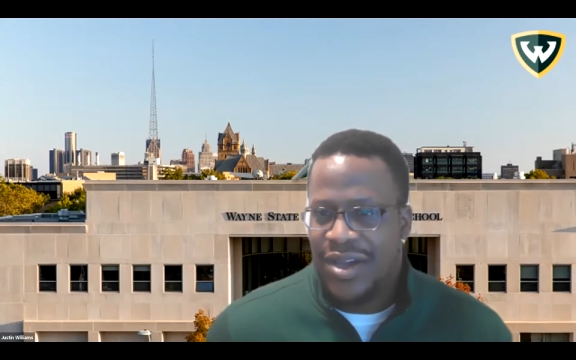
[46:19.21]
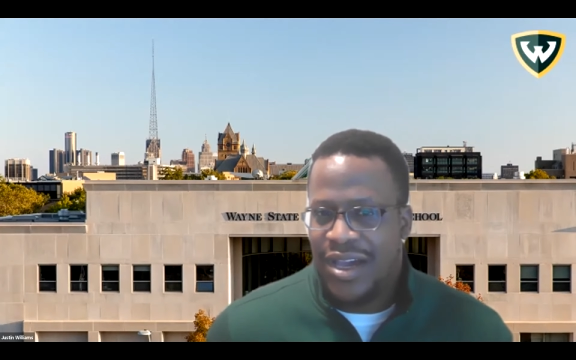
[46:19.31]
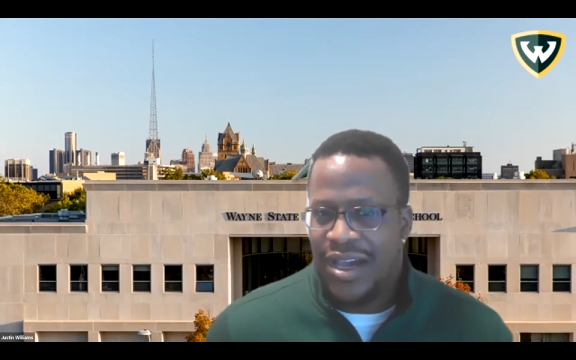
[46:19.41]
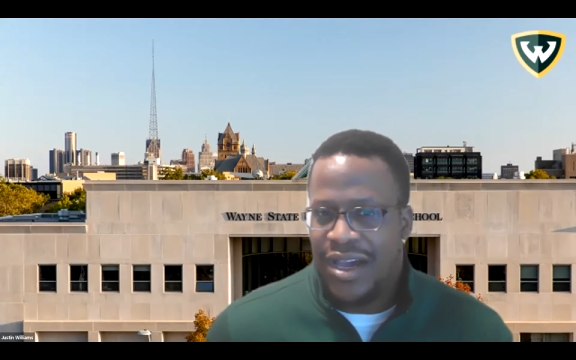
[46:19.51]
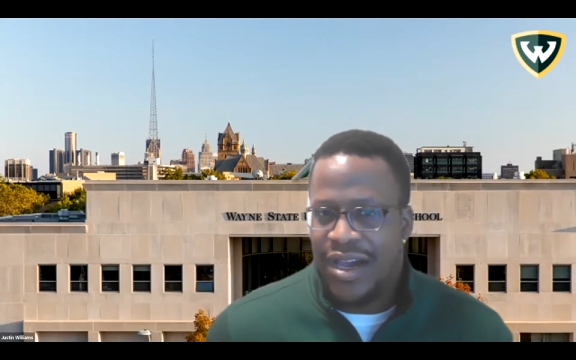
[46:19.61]

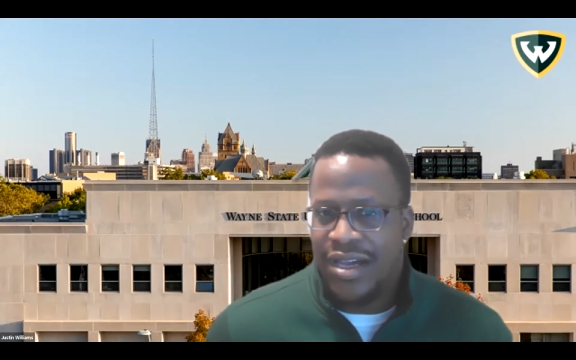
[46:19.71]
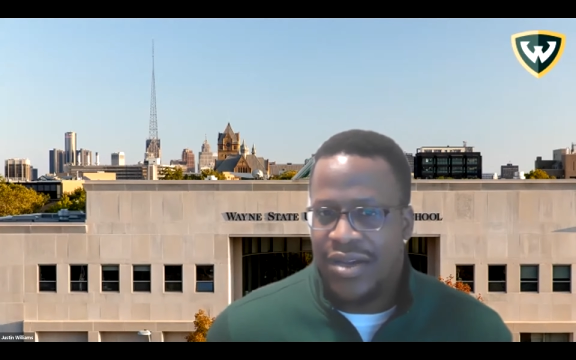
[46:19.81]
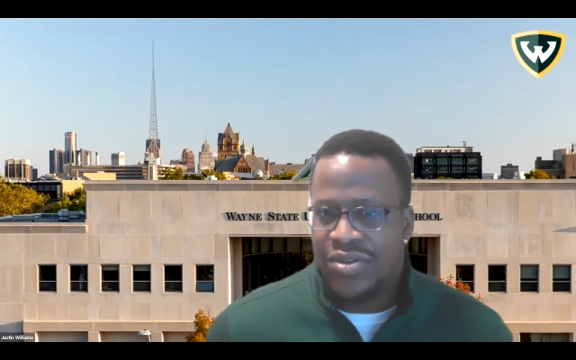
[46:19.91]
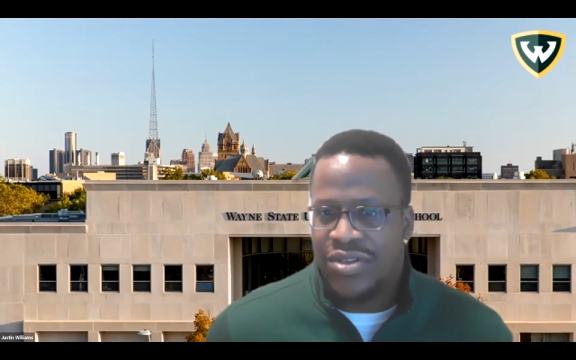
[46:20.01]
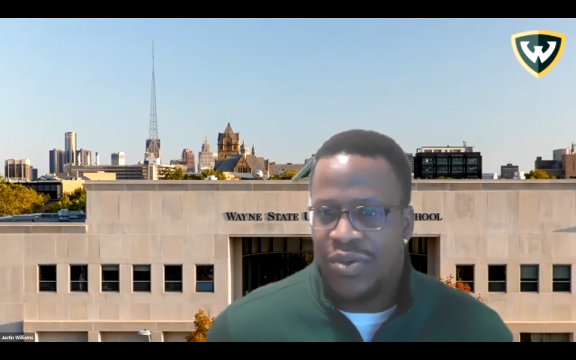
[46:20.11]

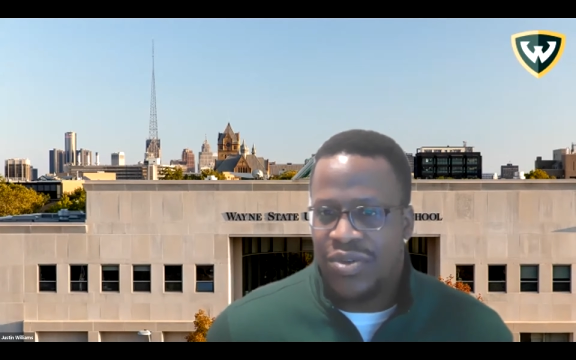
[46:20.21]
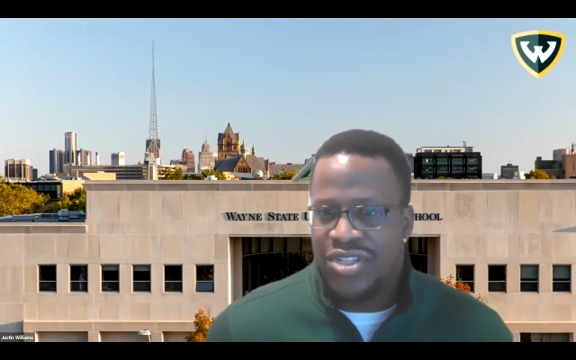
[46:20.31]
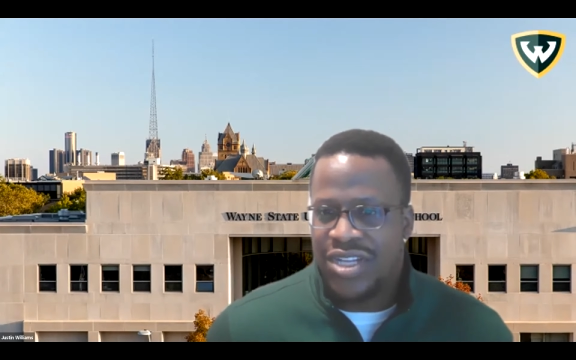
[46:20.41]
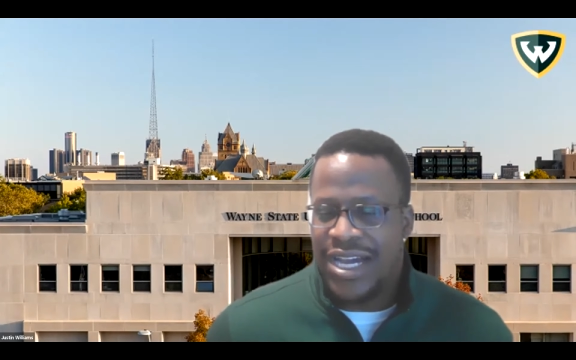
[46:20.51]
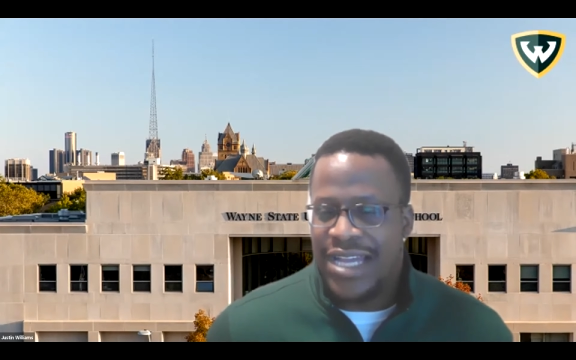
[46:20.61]
So
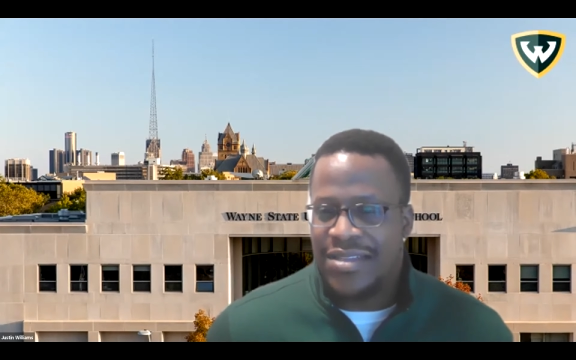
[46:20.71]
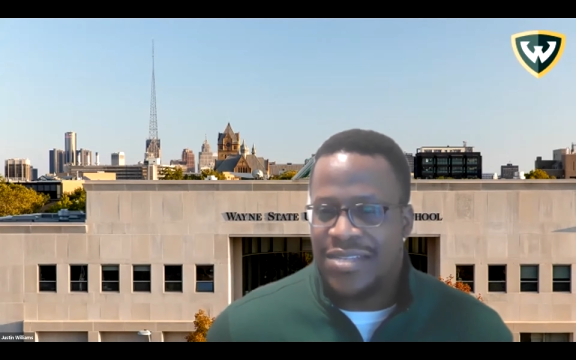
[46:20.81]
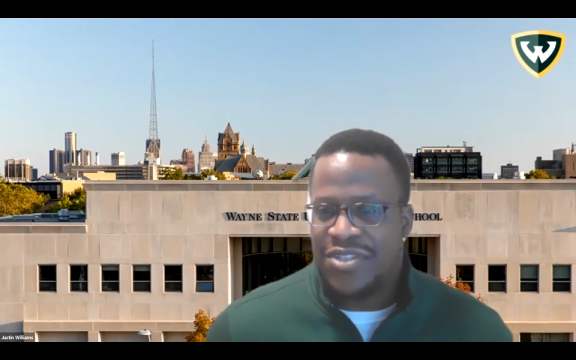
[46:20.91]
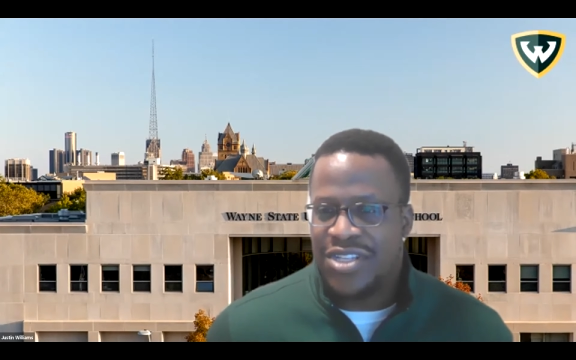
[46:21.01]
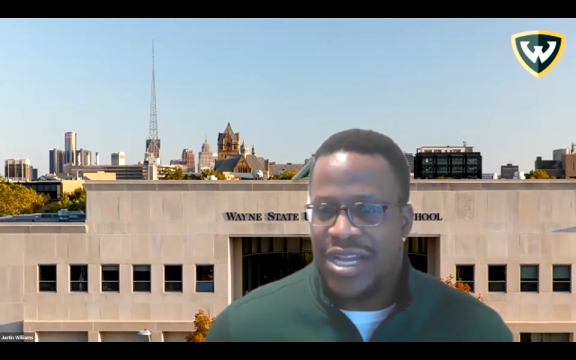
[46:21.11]
should I
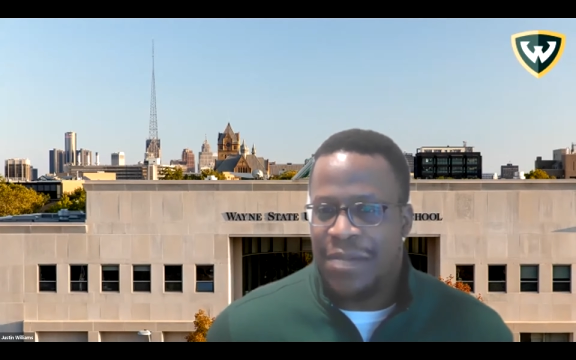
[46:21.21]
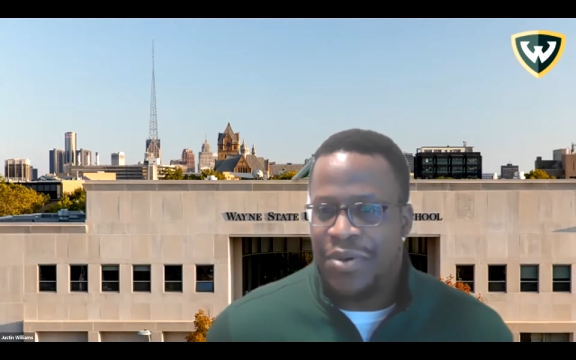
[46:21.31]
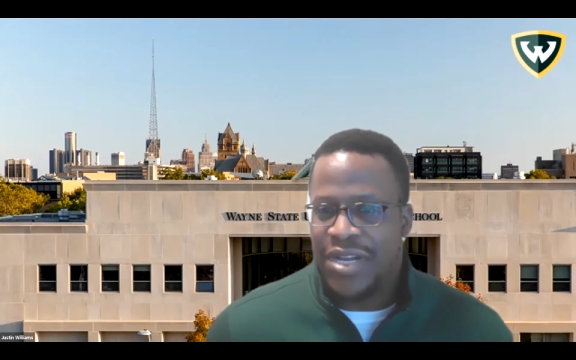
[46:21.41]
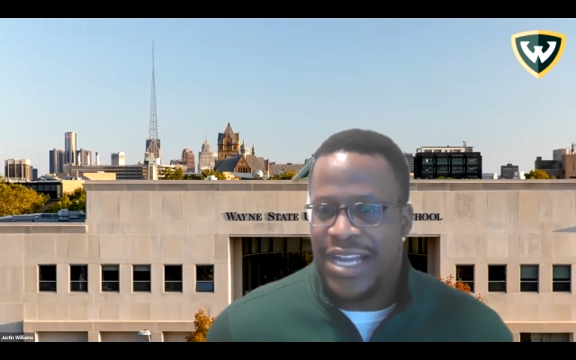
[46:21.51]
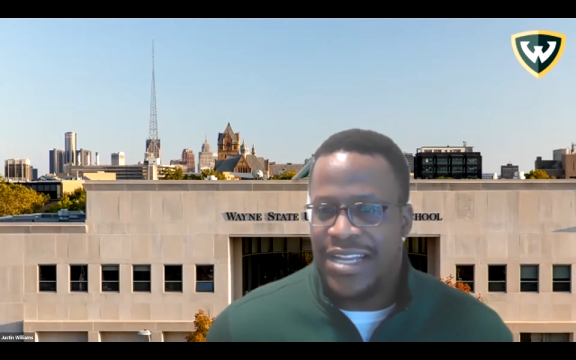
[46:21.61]

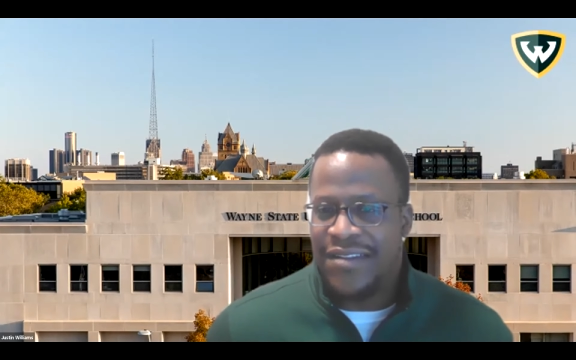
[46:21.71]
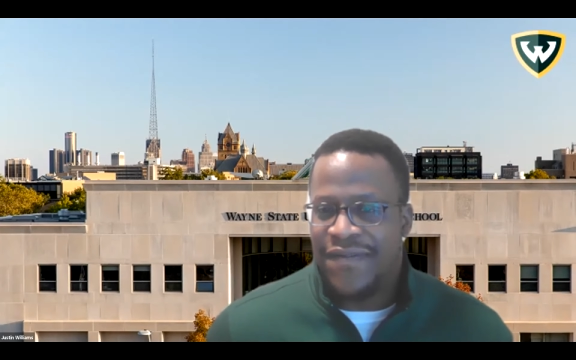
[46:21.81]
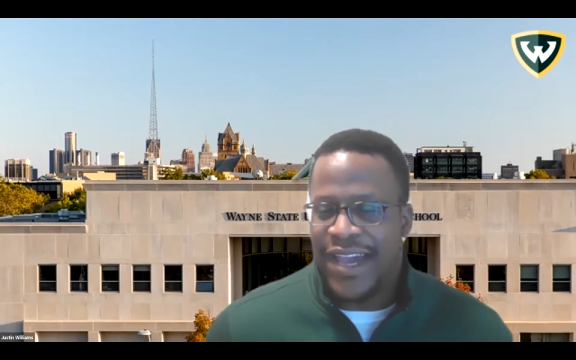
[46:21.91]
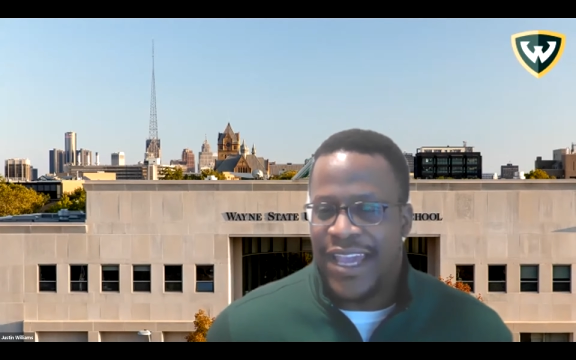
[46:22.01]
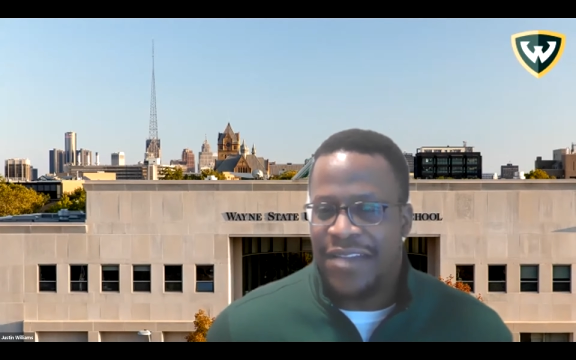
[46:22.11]
put
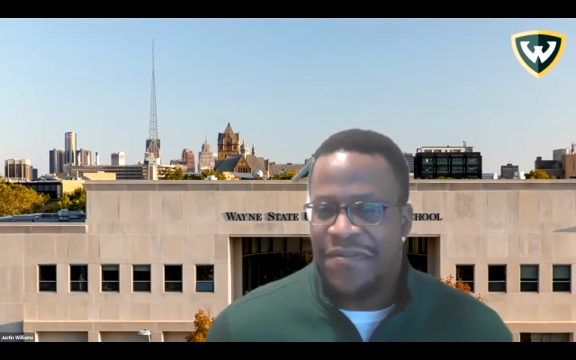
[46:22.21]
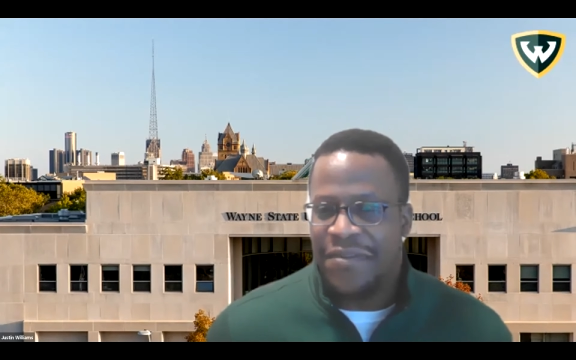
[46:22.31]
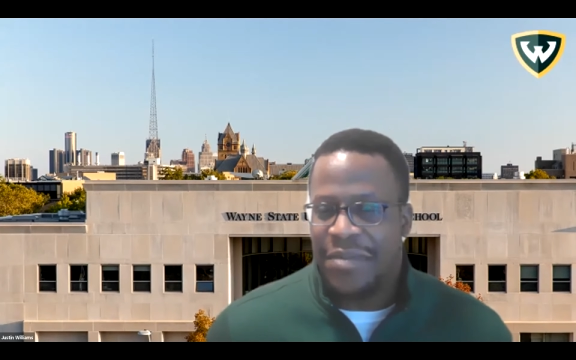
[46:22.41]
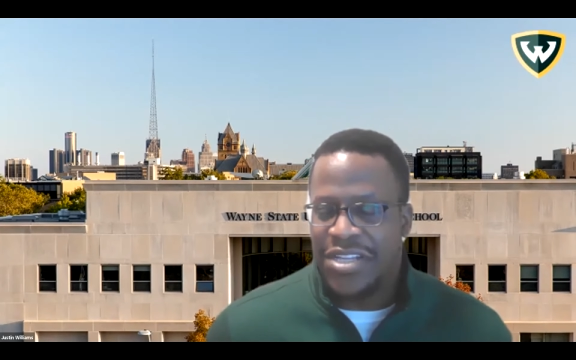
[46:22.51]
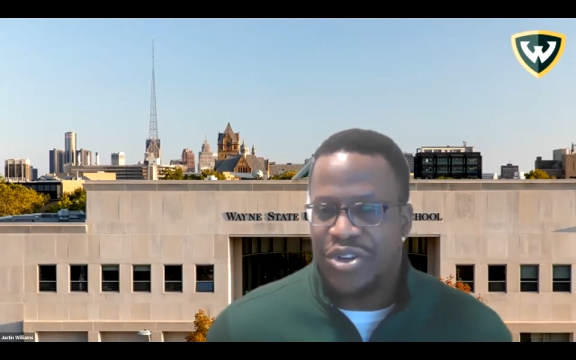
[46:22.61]
identifying
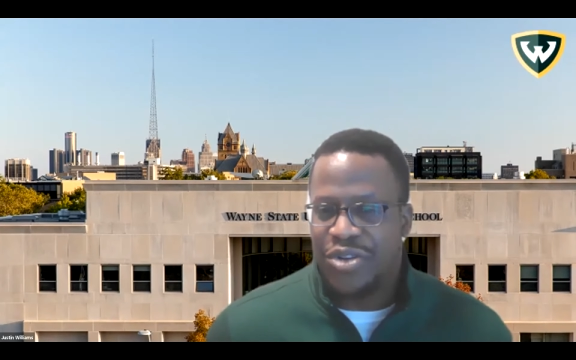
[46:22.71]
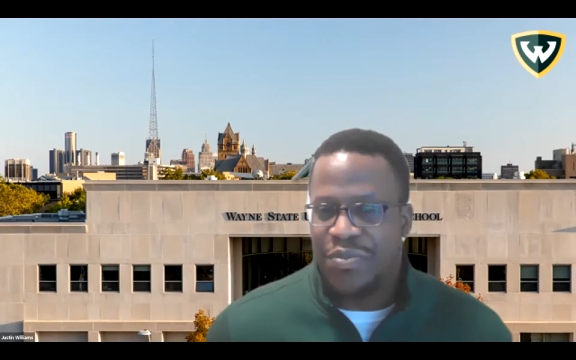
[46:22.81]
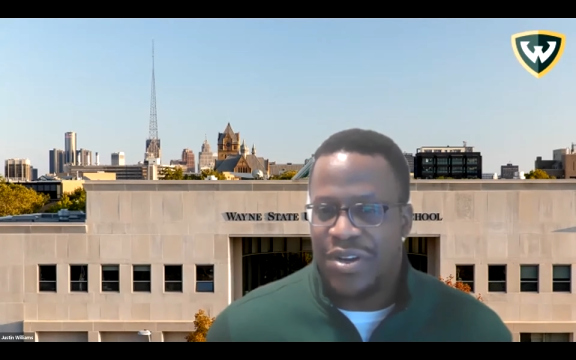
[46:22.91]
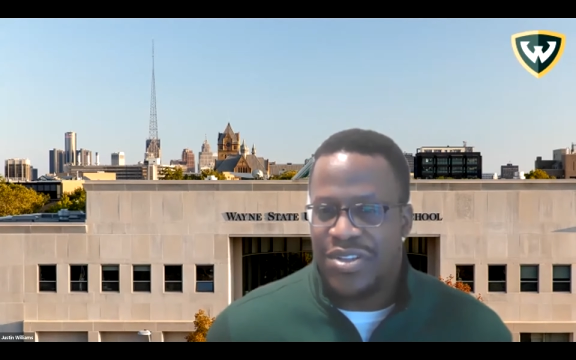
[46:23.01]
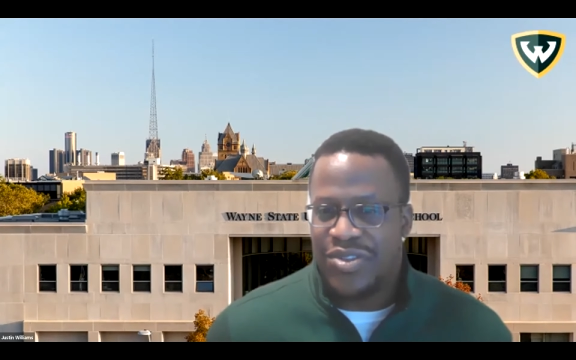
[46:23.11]
information on the
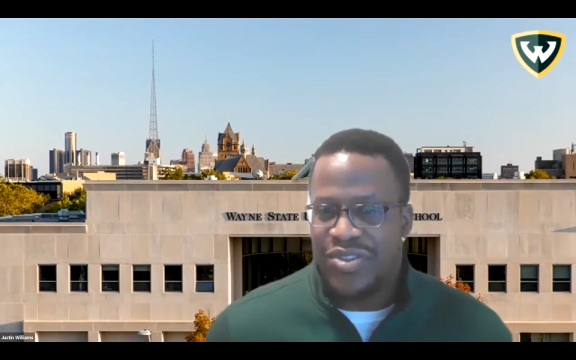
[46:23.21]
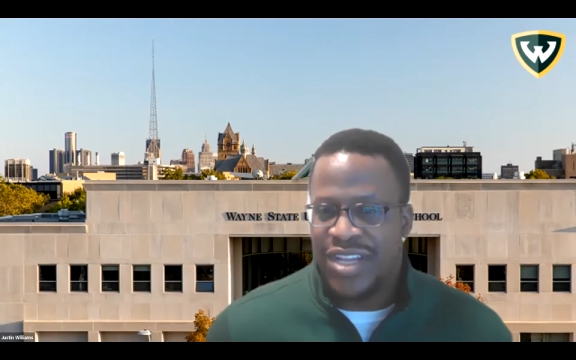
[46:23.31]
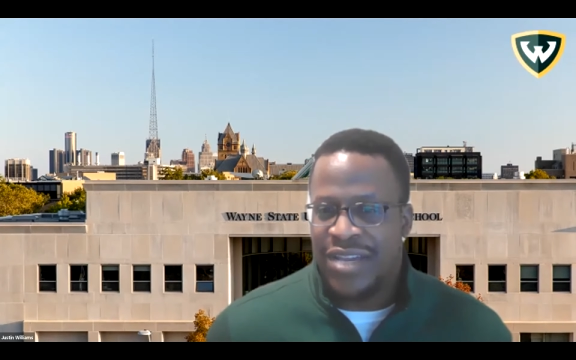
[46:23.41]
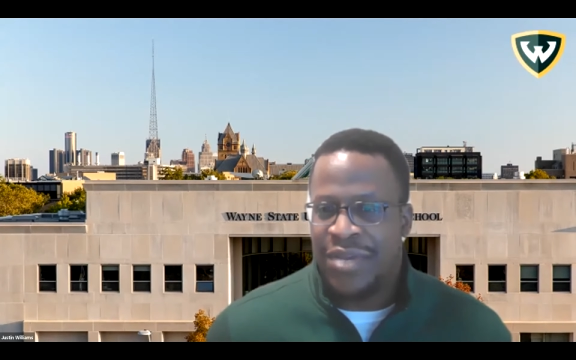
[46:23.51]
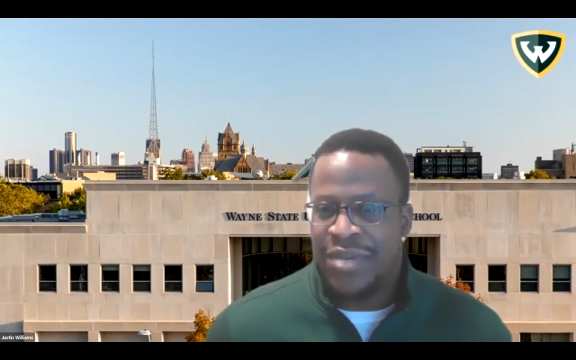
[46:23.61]
personal
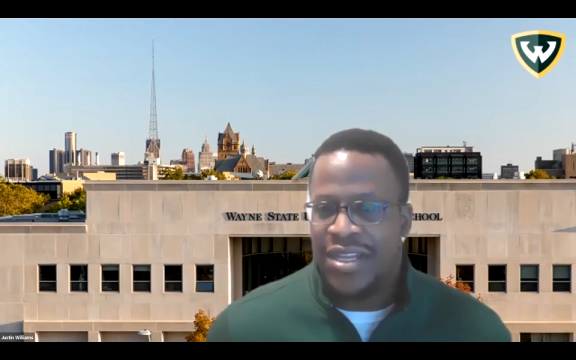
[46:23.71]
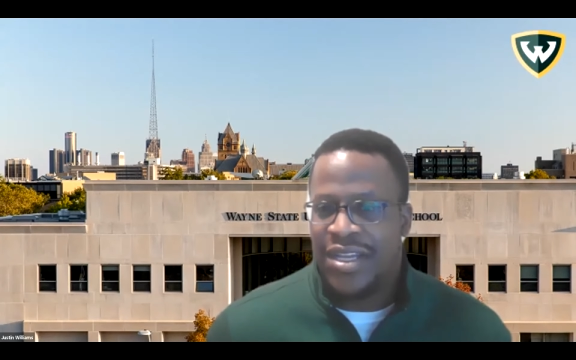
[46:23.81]
statement